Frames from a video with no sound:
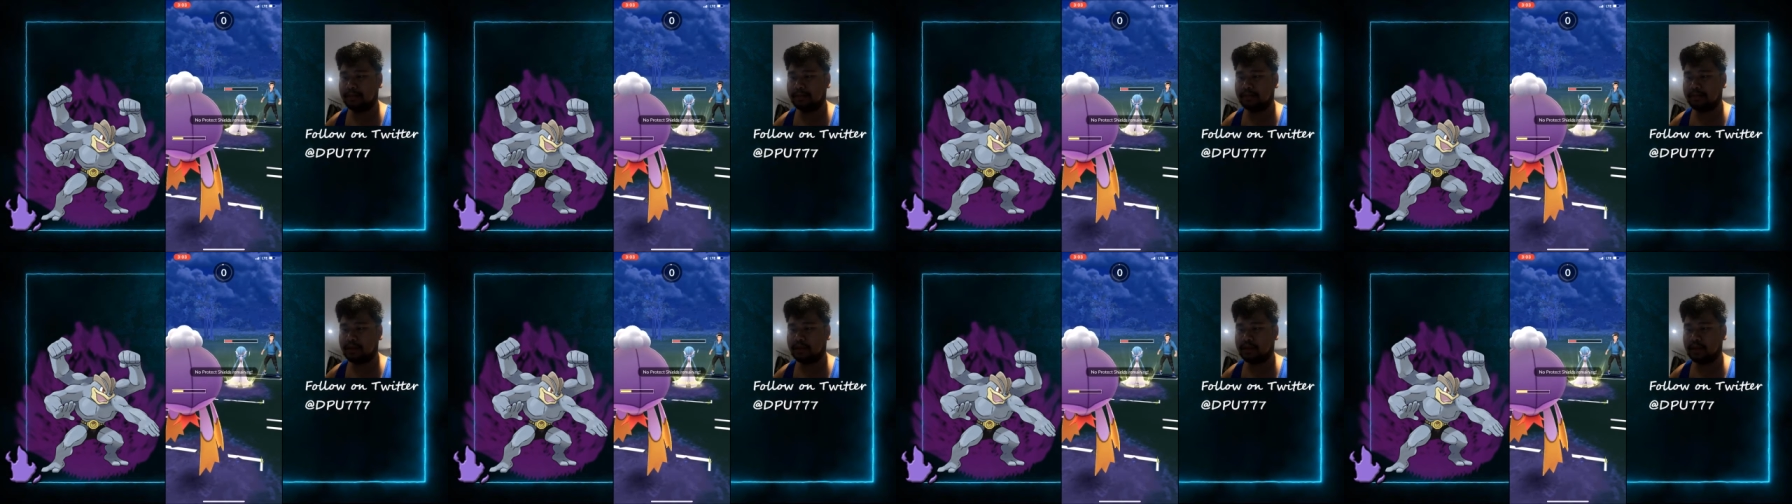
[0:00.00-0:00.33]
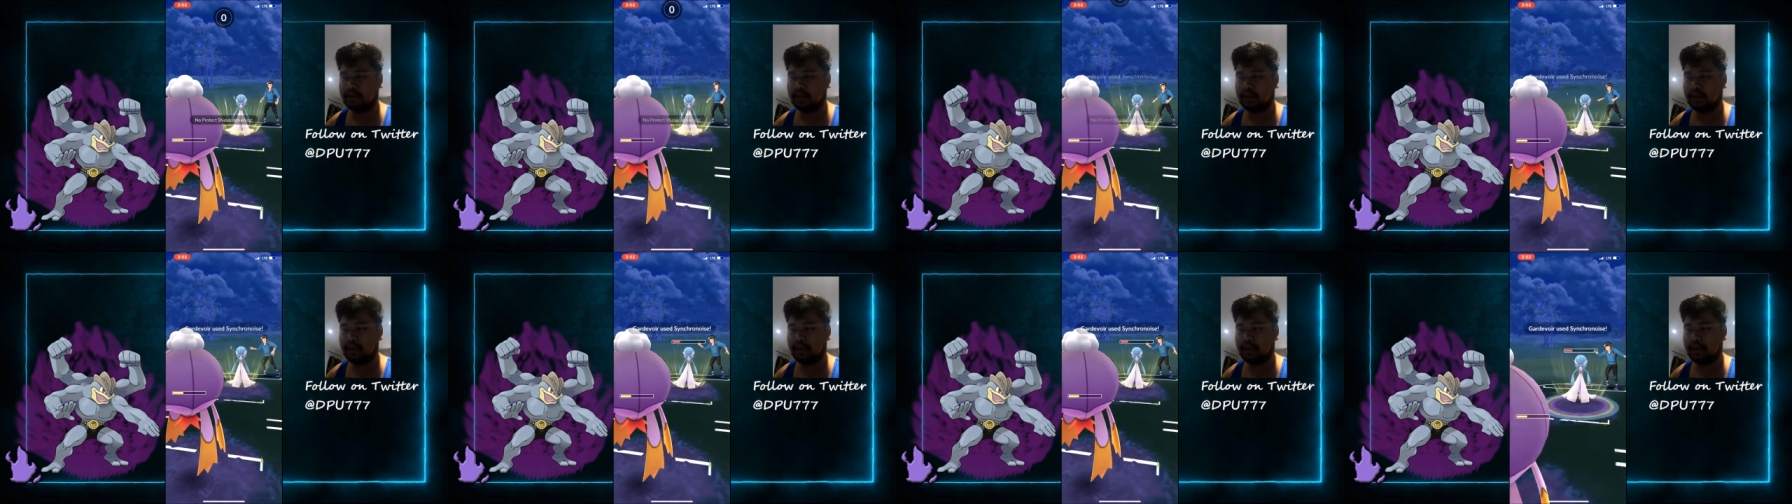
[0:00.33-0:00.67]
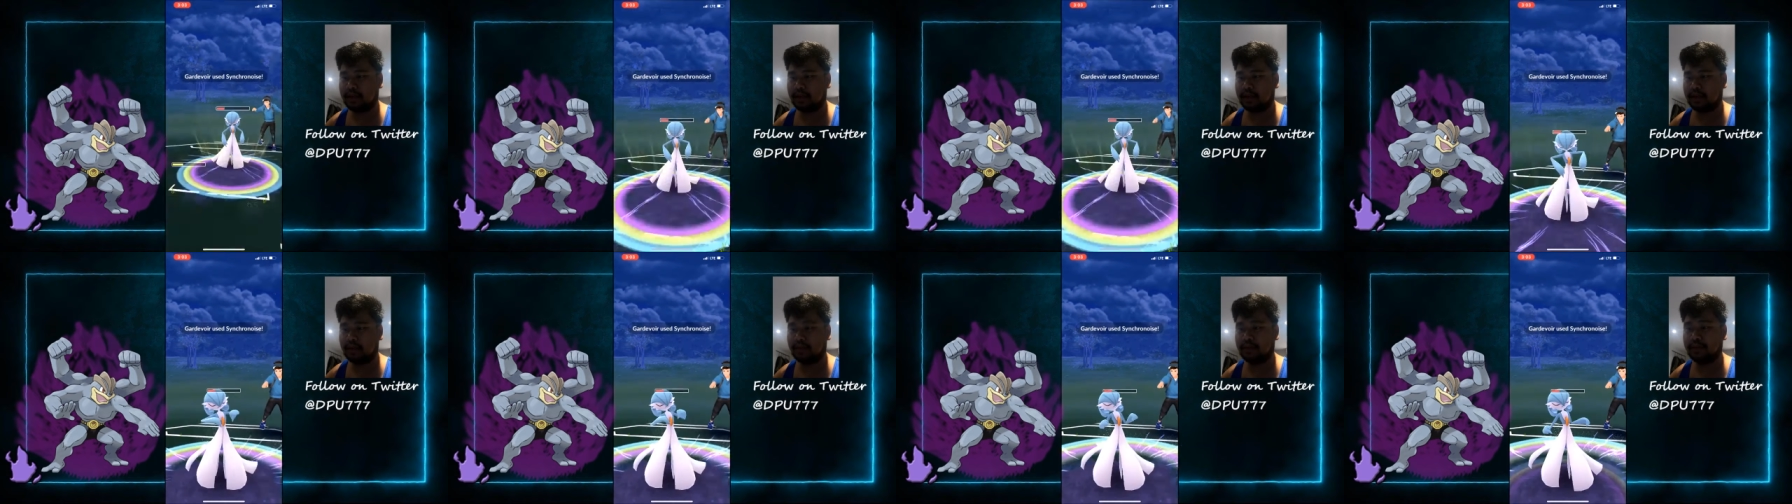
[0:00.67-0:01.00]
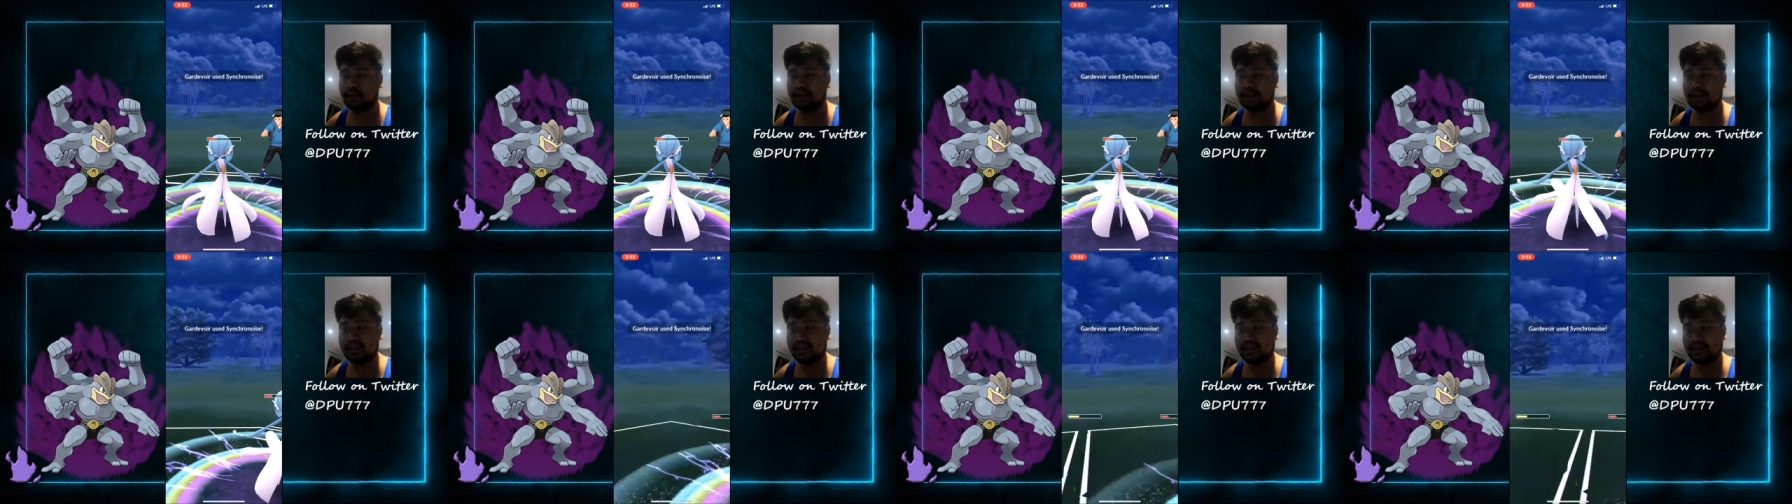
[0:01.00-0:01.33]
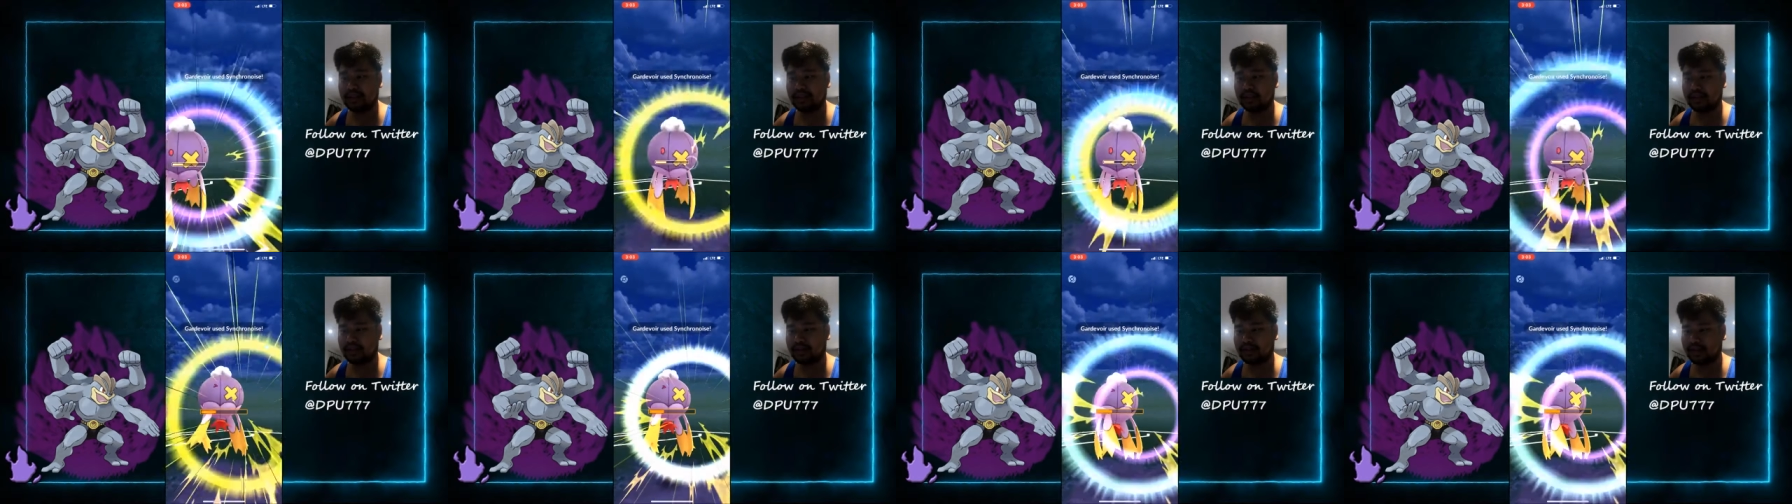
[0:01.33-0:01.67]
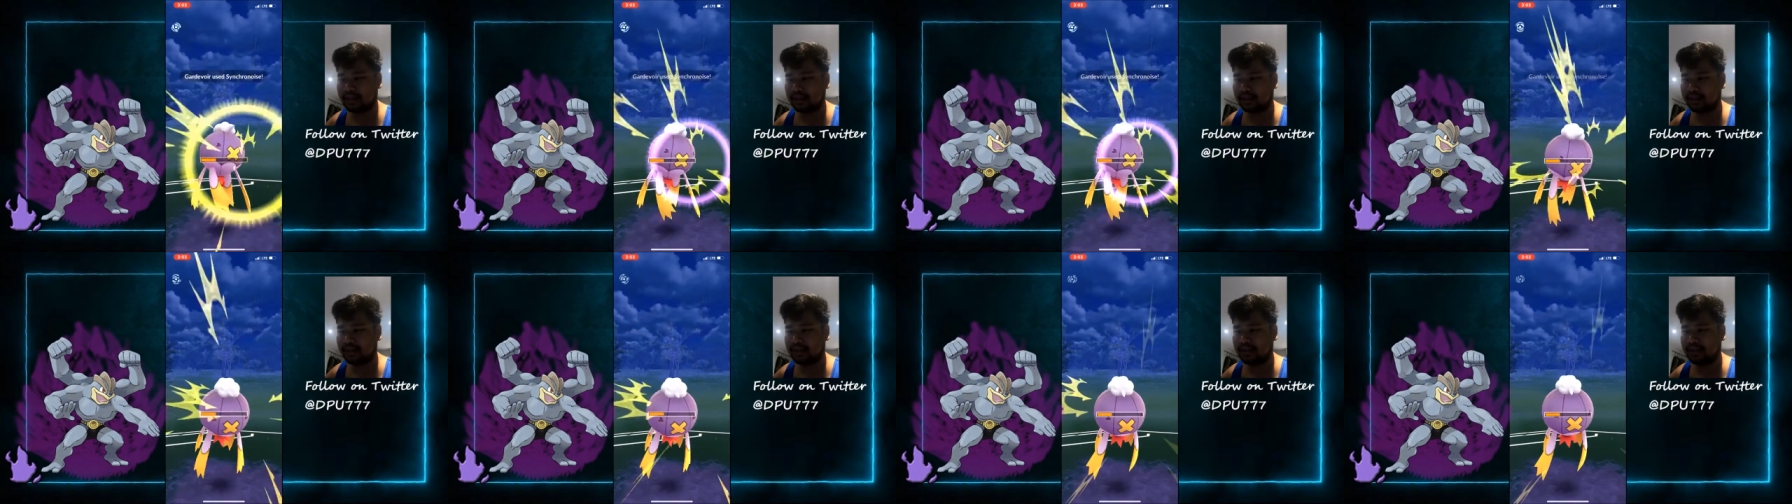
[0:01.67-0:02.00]
So right here they go for
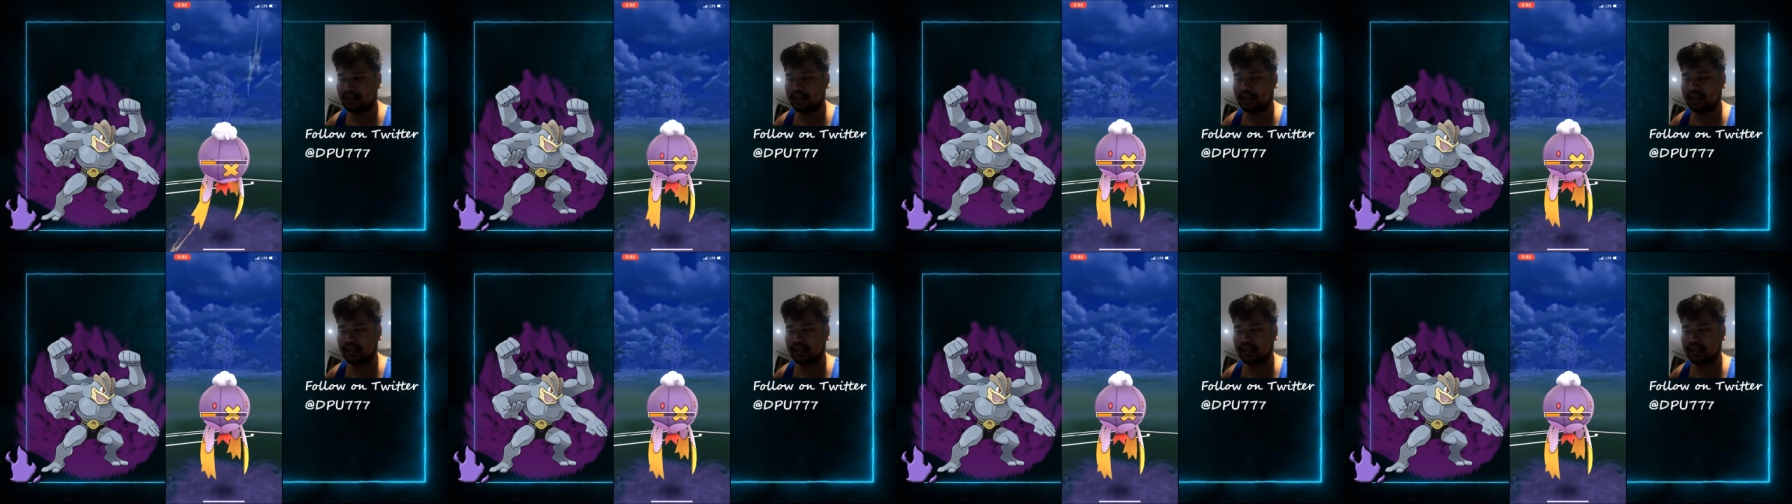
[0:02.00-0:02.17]
Synchronize,